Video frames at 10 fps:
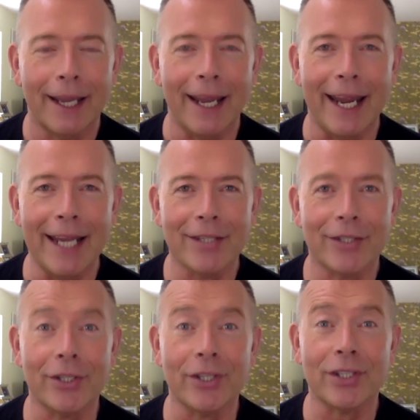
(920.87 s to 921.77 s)
is
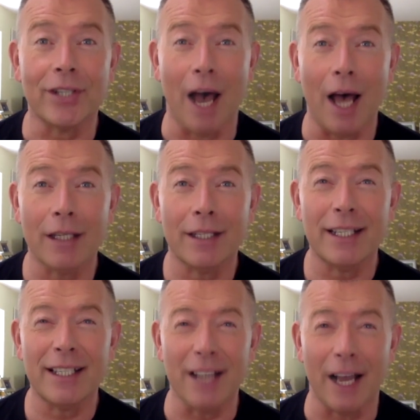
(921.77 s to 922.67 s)
to start
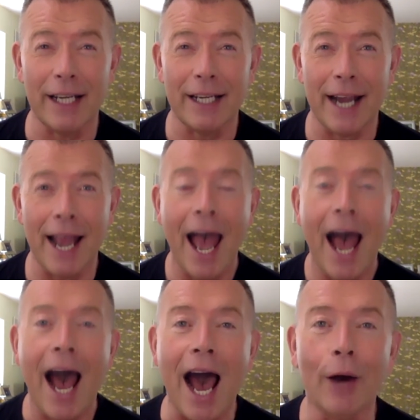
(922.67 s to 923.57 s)
deciding
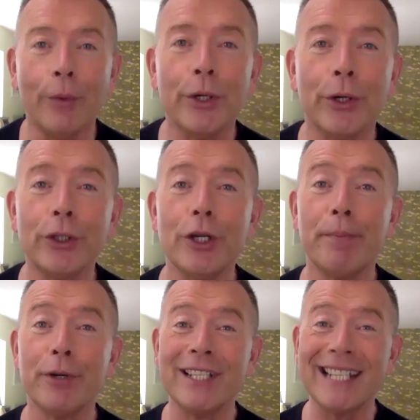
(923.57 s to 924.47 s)
how you're going to
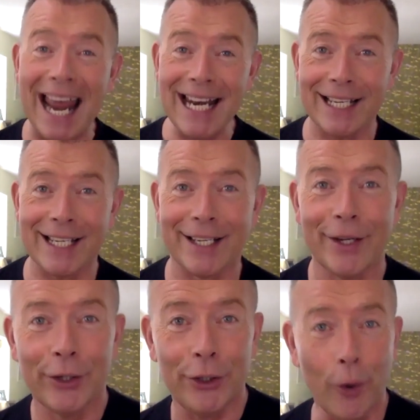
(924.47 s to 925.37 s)
present
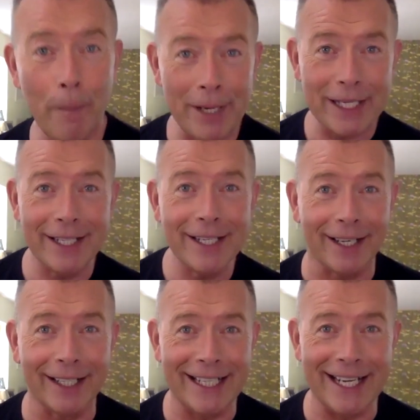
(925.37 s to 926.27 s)
your business
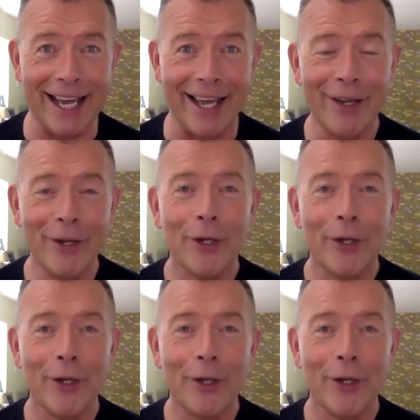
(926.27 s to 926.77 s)
idea